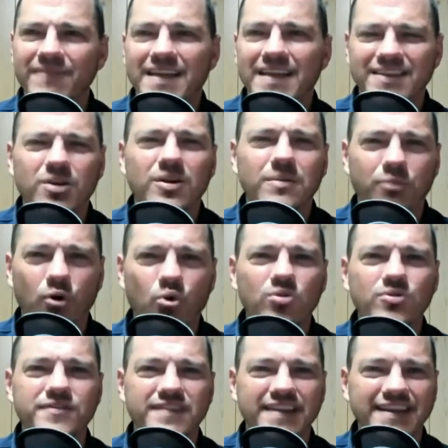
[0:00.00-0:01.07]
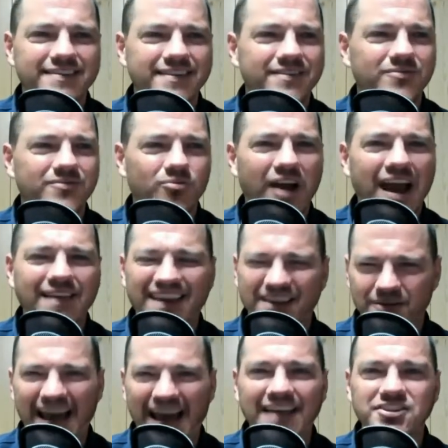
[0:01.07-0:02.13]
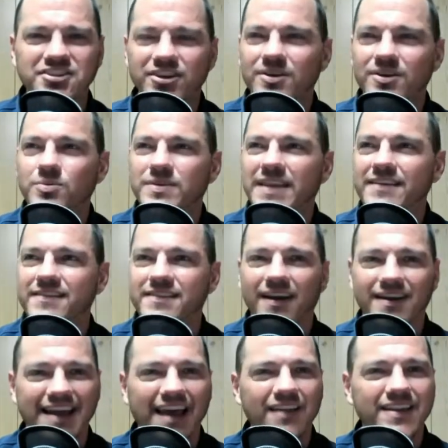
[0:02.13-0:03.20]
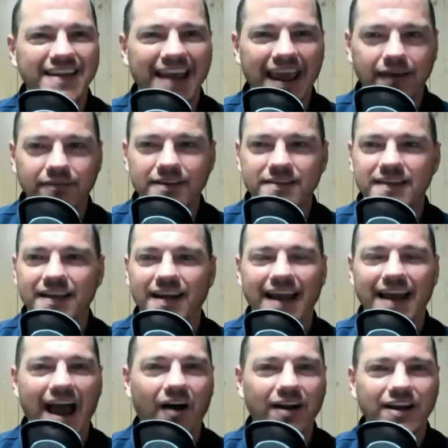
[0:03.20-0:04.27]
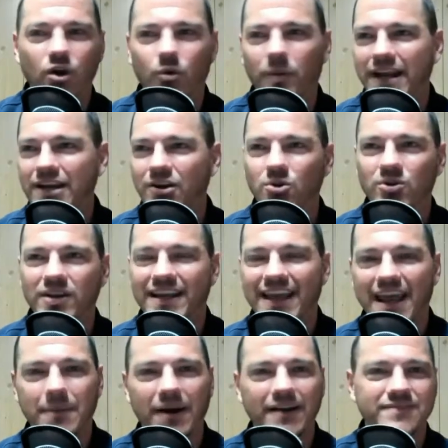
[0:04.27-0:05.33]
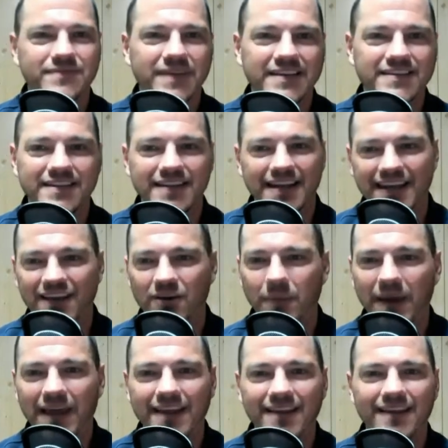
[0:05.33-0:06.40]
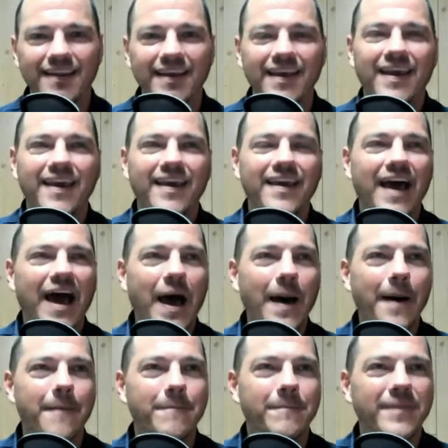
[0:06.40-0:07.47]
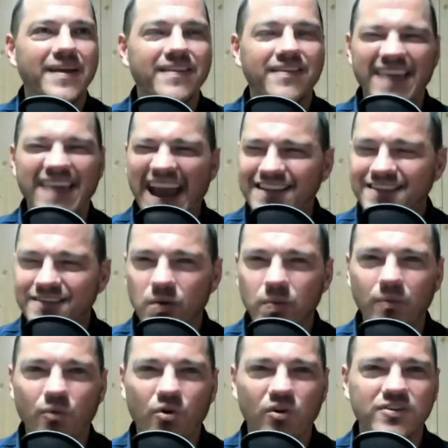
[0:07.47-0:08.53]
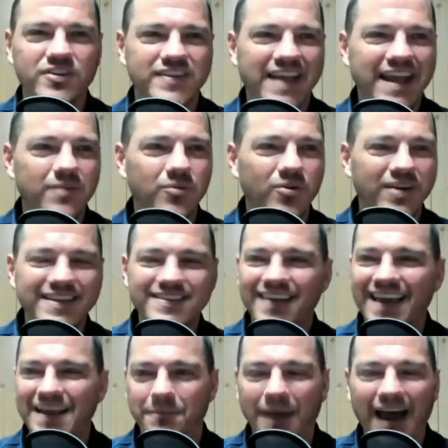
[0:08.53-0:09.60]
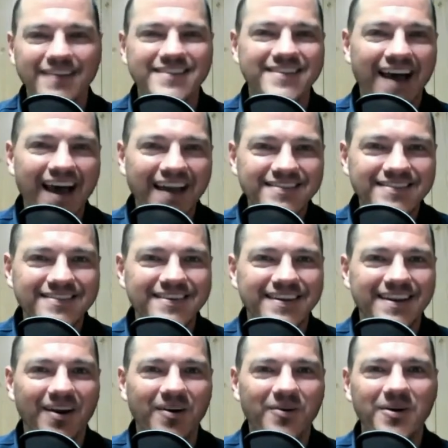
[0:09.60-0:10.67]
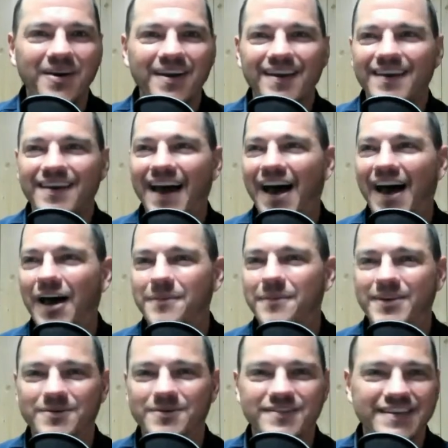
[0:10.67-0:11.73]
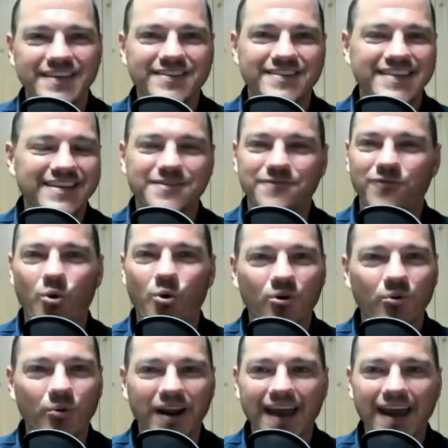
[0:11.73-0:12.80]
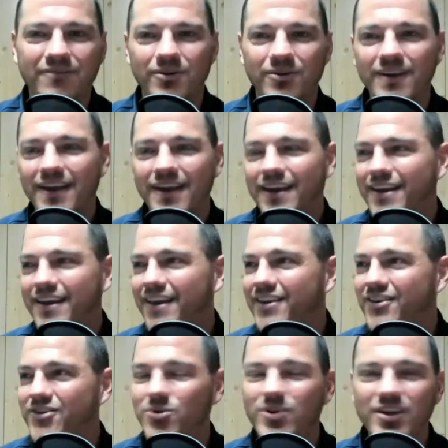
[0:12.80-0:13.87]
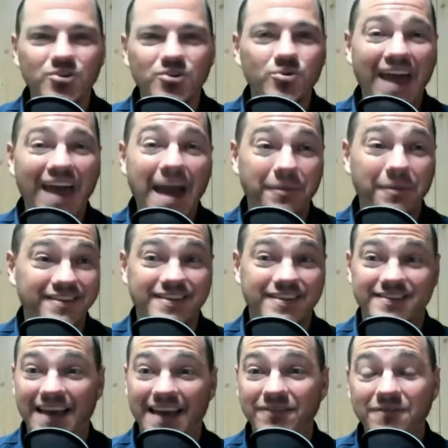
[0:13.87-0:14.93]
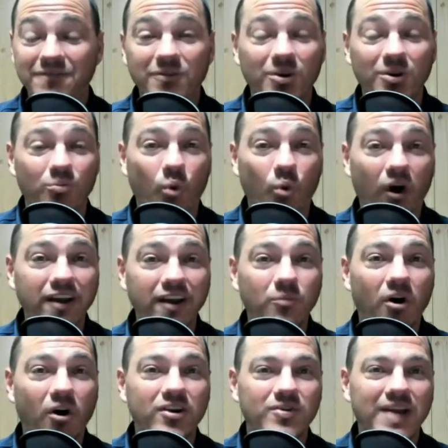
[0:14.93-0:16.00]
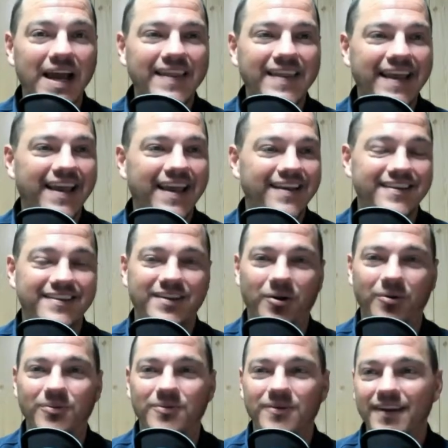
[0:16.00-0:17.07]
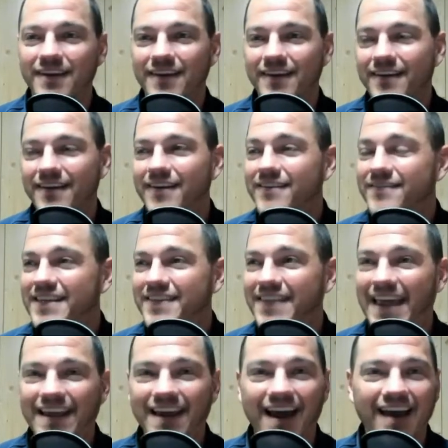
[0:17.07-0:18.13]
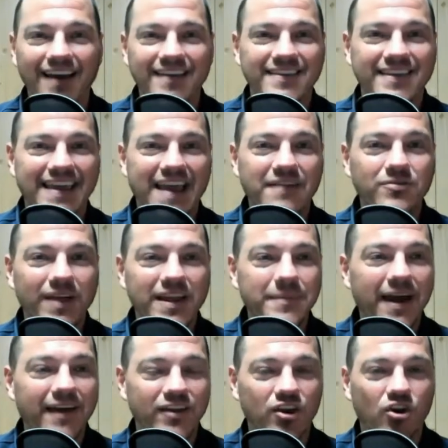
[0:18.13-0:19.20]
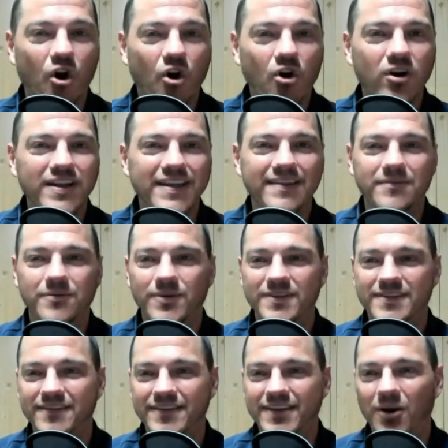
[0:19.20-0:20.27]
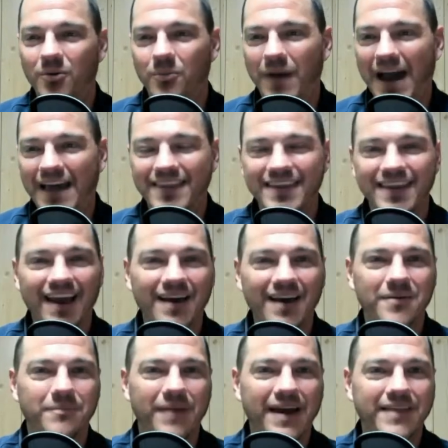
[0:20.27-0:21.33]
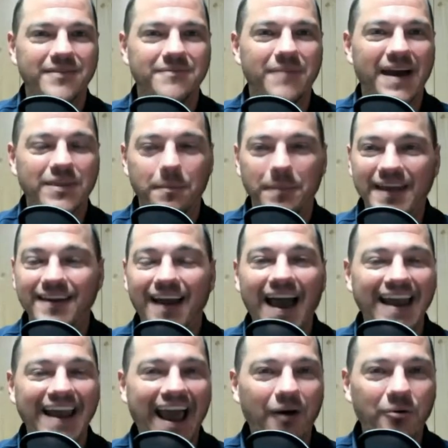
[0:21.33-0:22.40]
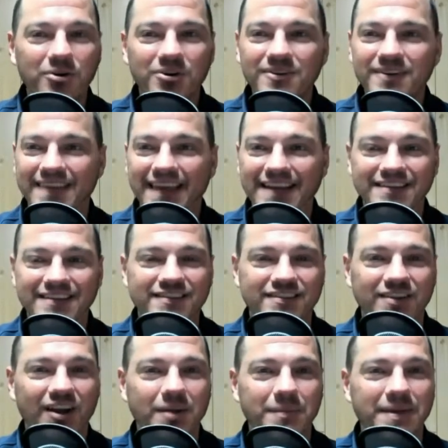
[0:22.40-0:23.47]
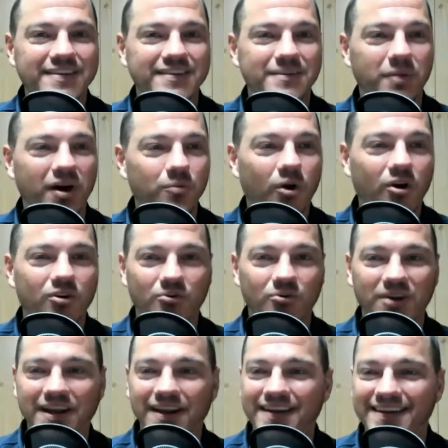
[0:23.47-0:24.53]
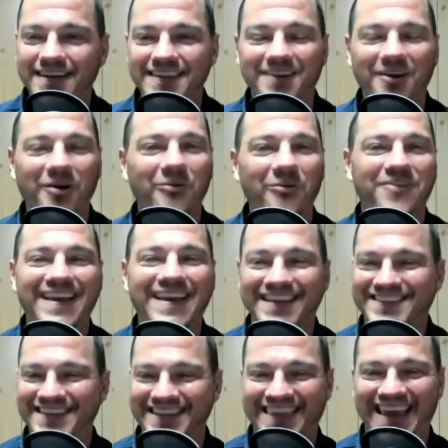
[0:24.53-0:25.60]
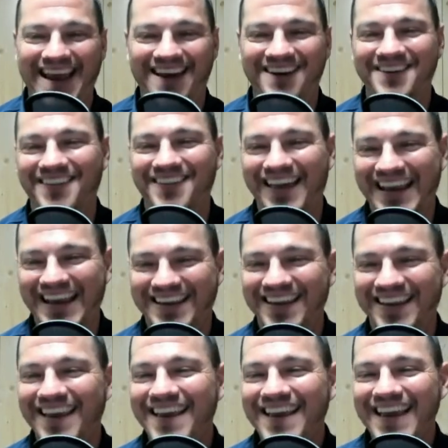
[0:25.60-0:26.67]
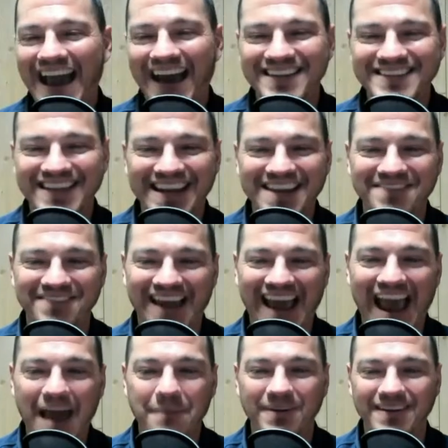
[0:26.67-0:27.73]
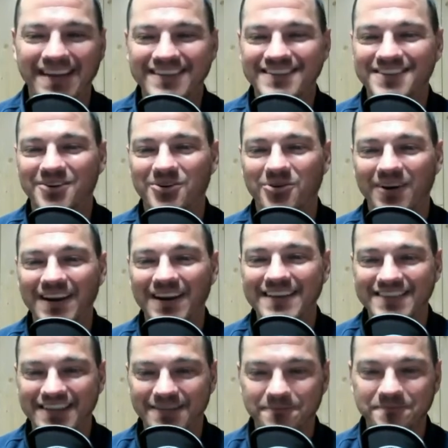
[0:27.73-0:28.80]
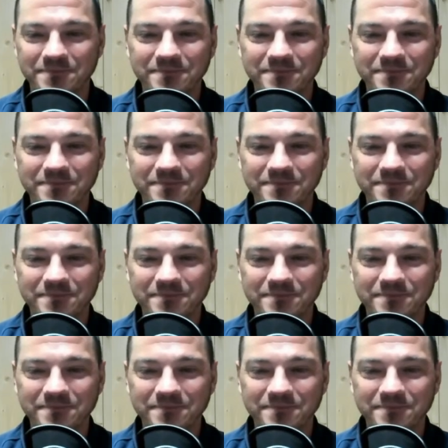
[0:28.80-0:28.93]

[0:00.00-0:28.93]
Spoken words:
during portal season, right? Like last year when they snuck Nelly Davis in and out and nobody knew that he came on his visit and then he committed. That's a little bit more understandable. He's like my size, 6'4" or whatever. You could do that, but 7'1" walking around like, did they ever let him out of the car? Was it, by the midnight hour and they just snuck him into the Bud Walton Arena and did their whole visit there? Like, how does that even happen? That's crazy.